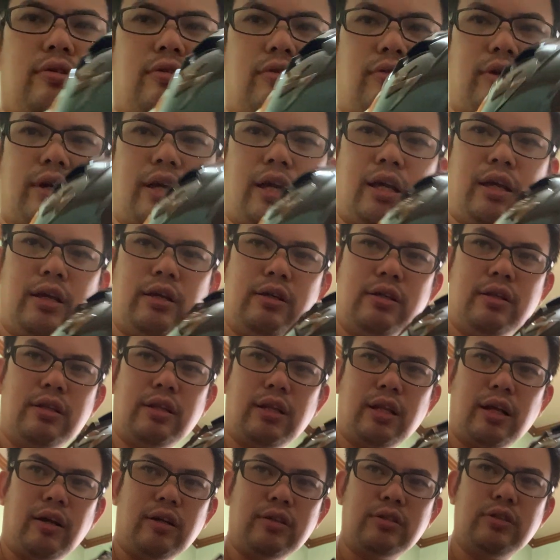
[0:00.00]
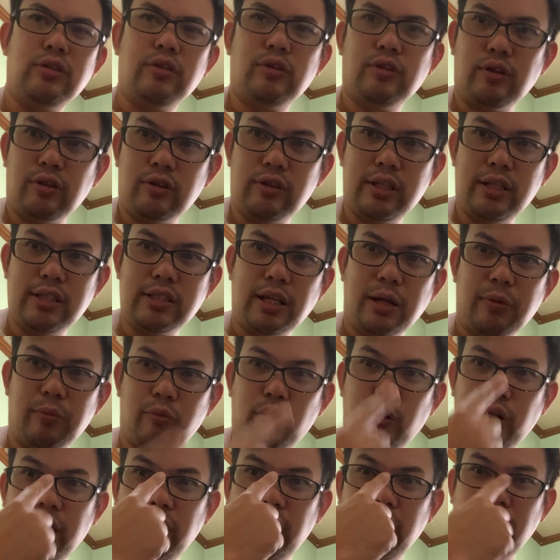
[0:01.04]
okay now as you notice I'm
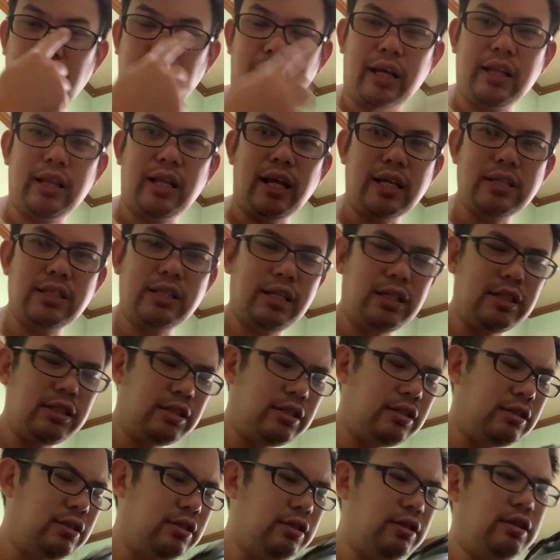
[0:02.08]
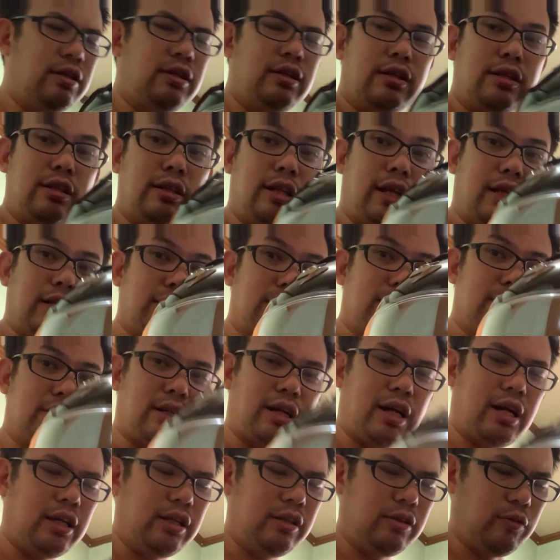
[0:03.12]
wearing eyeglasses let's
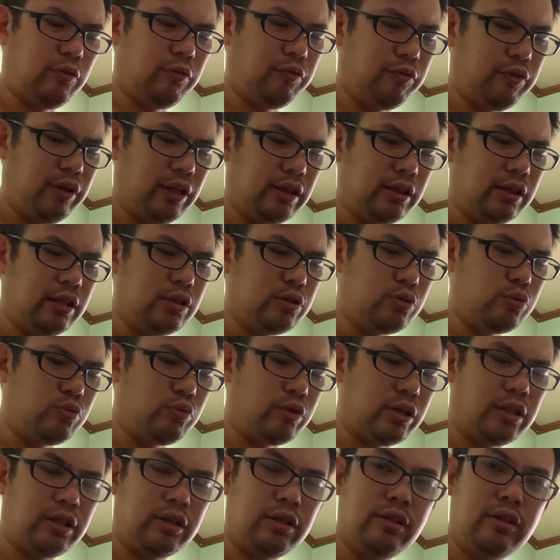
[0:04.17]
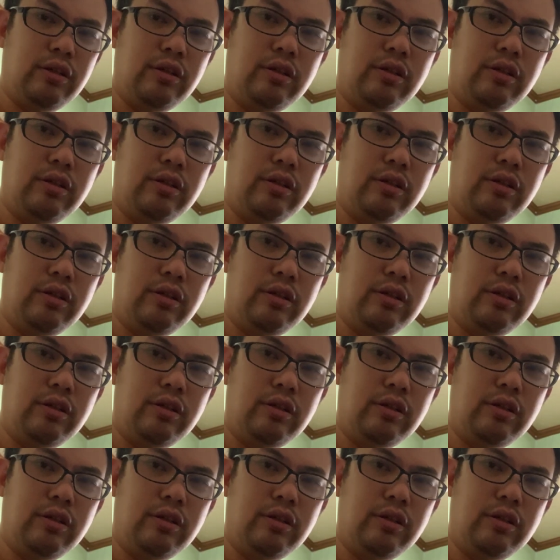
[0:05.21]
try to fit this one